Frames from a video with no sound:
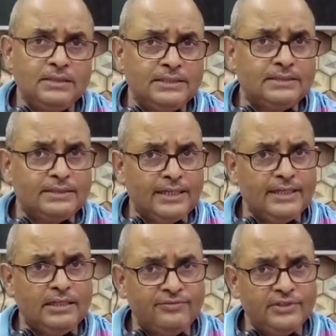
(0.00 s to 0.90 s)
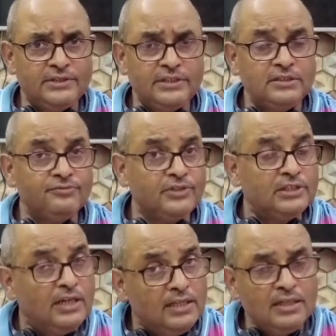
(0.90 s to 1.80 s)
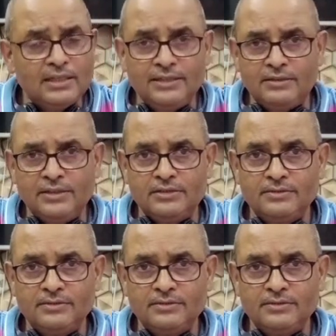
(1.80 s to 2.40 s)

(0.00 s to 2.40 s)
its trade deficits with other countries.